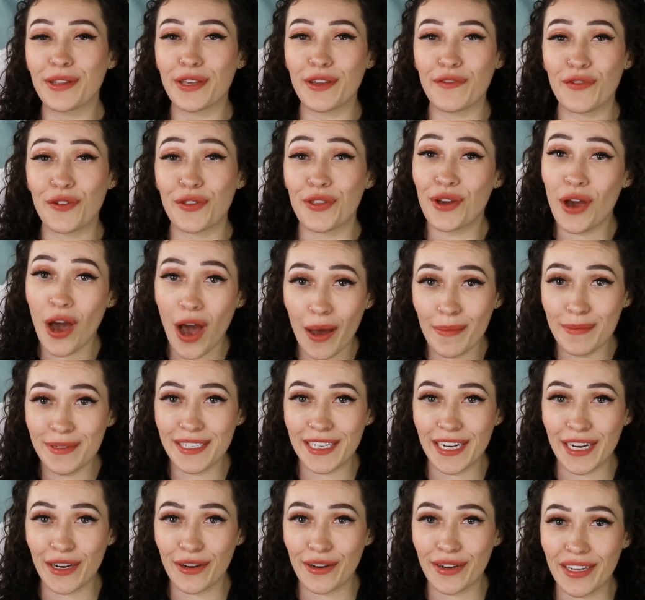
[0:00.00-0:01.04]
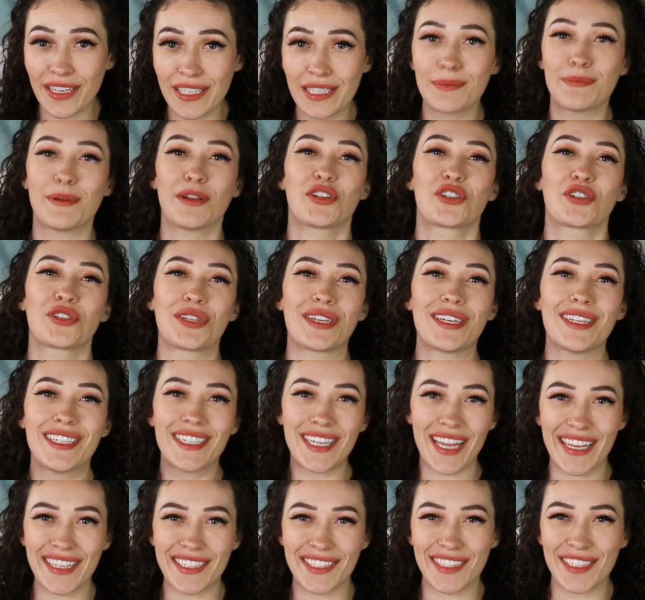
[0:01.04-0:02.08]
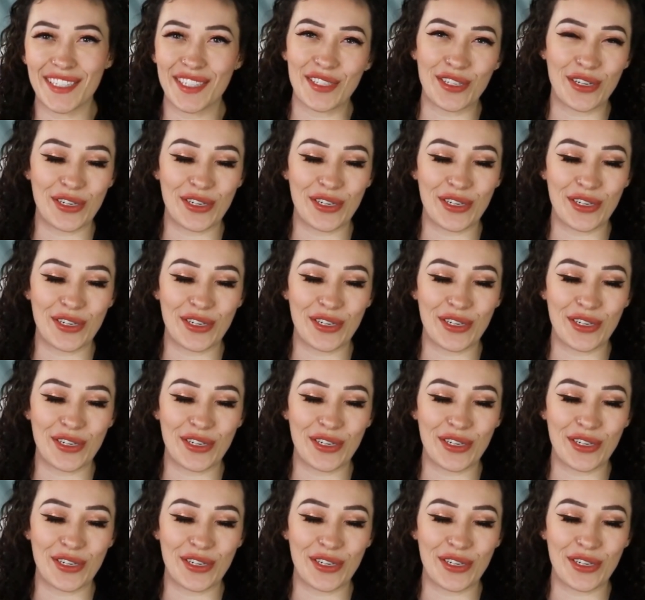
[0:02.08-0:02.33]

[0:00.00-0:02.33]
for the commentary, especially Tasteless and